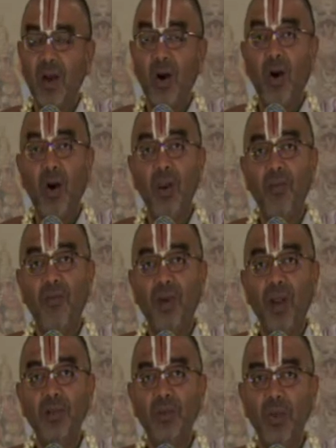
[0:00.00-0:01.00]
all
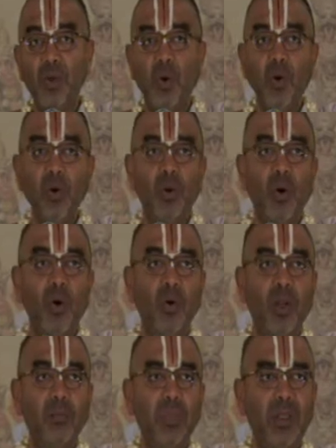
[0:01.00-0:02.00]
flood throughout
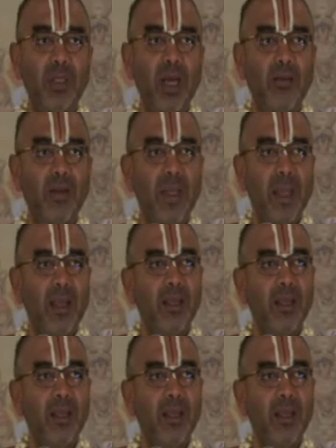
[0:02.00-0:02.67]
Gokul and Vrindavan.